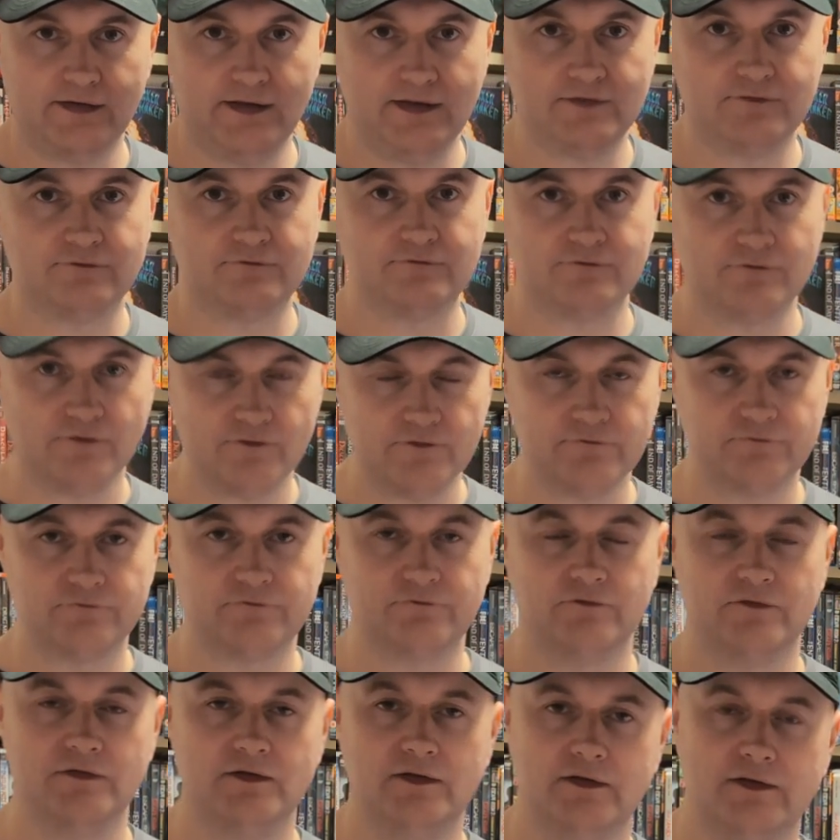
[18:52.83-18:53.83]
it
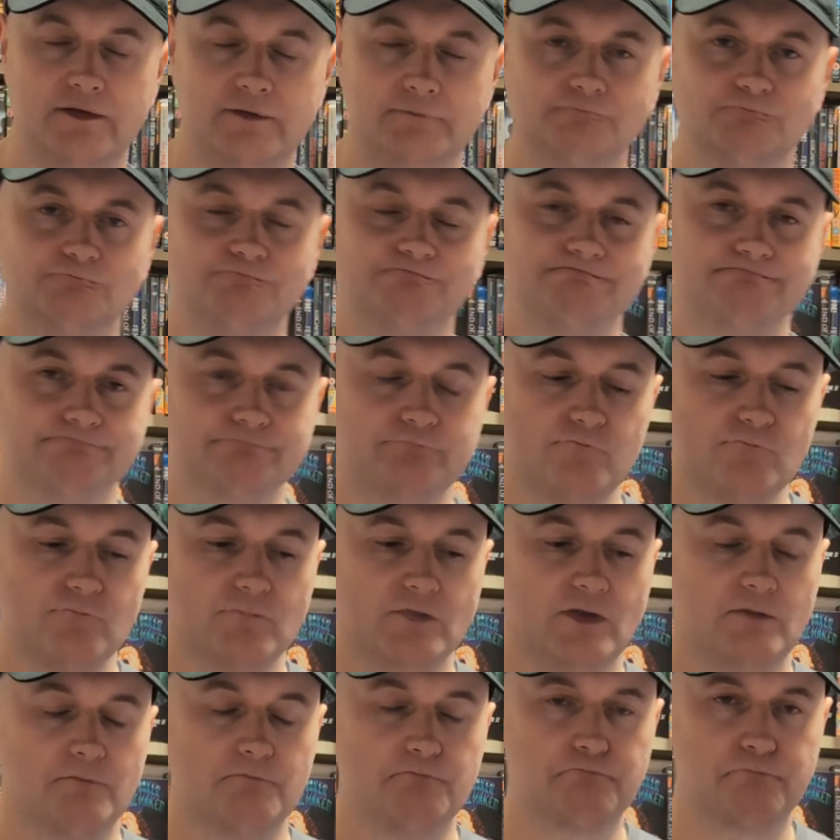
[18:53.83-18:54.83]
does
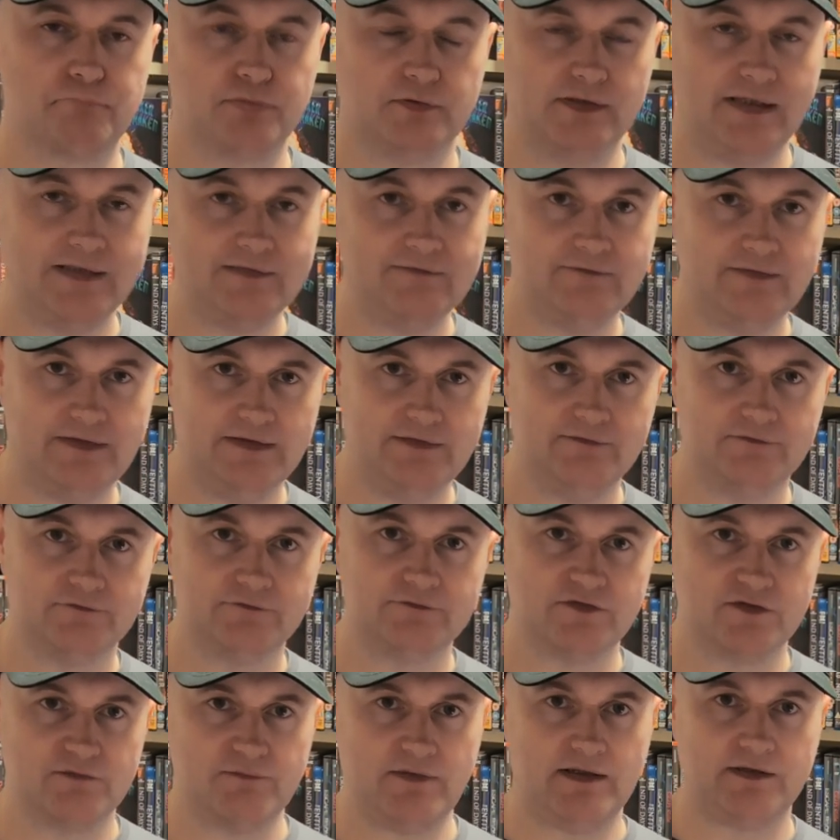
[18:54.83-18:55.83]
blend
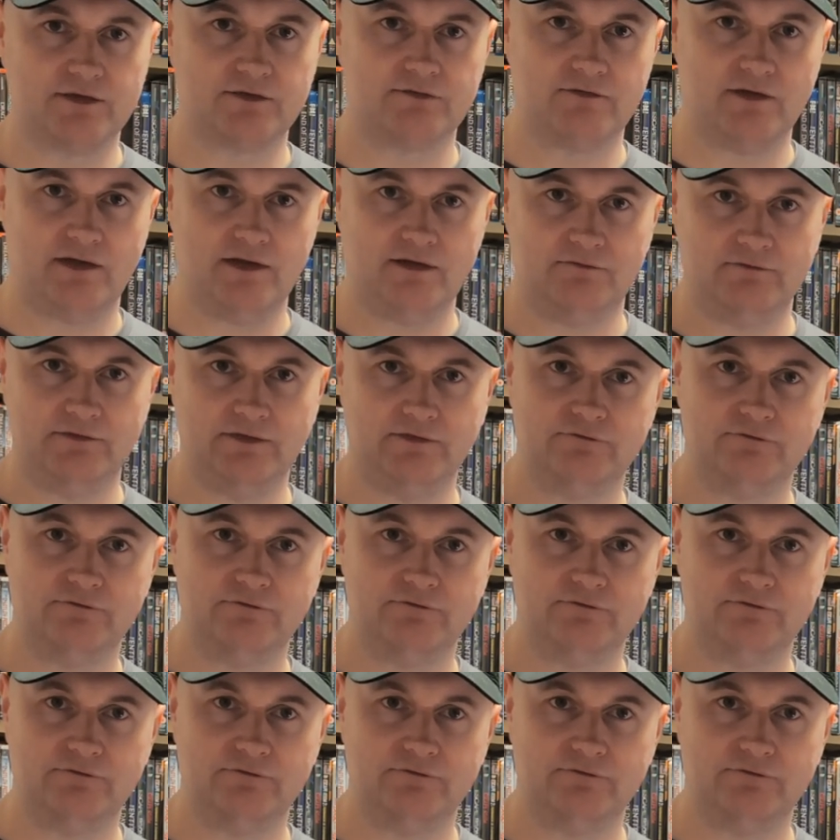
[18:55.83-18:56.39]
into the background.